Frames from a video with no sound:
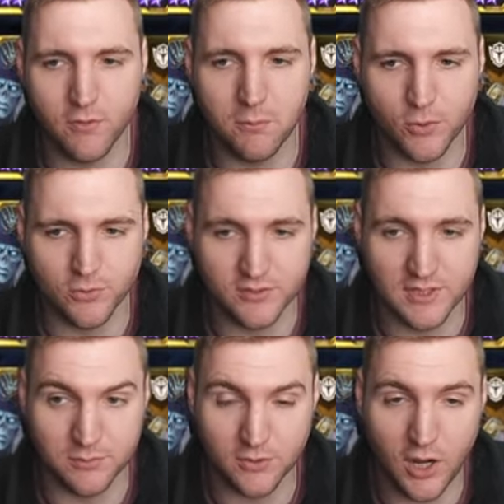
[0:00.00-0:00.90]
for most
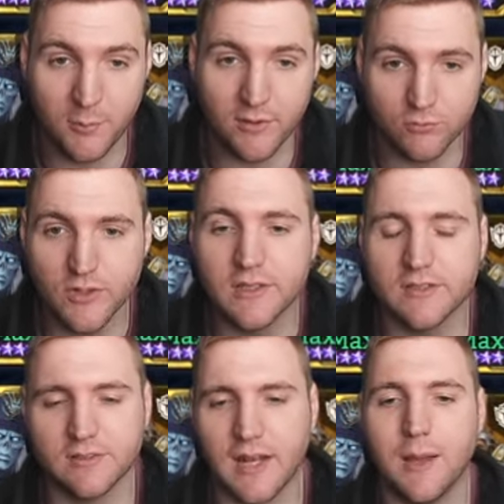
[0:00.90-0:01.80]
teams. Karma really
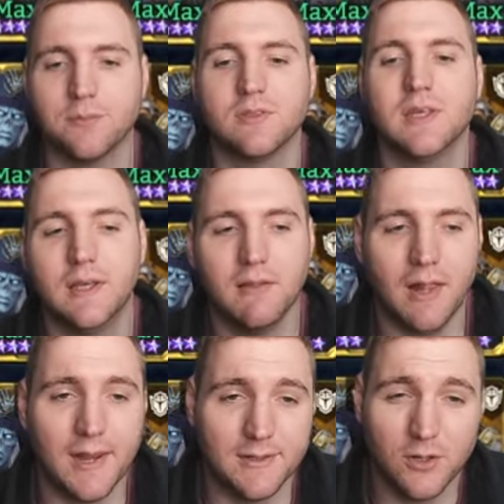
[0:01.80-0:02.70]
slaps,
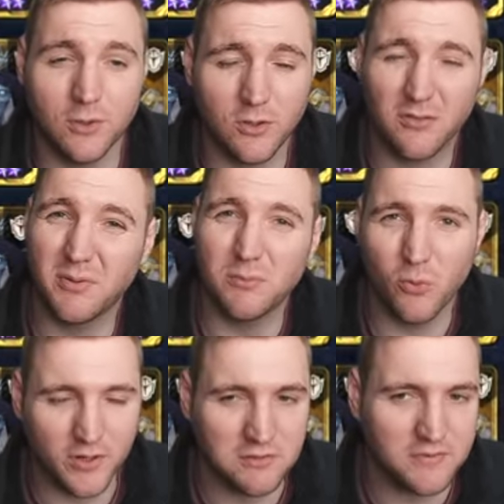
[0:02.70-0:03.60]
and a lot of
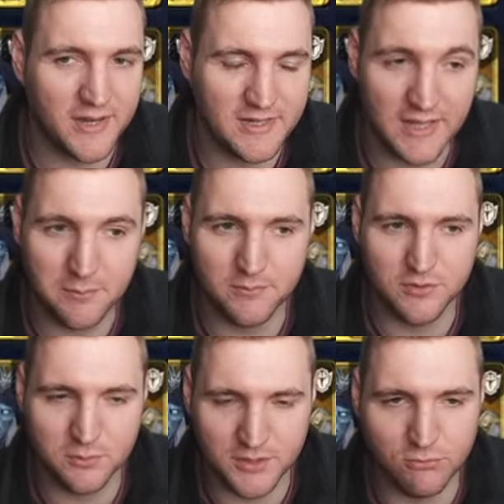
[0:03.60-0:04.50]
people are going to find him
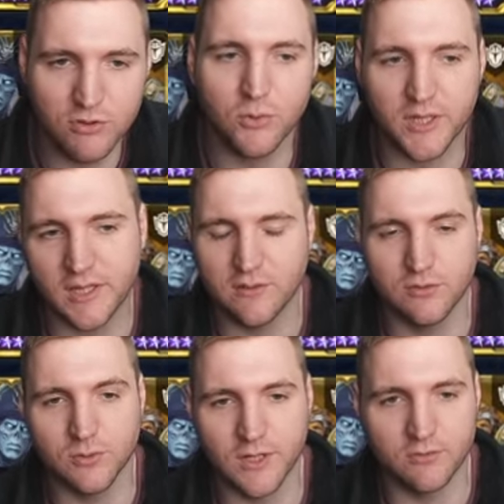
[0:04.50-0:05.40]
to be the real key
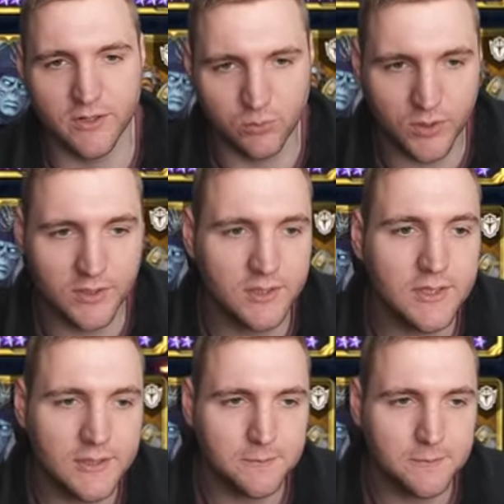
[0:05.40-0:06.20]
to Gear Raid one.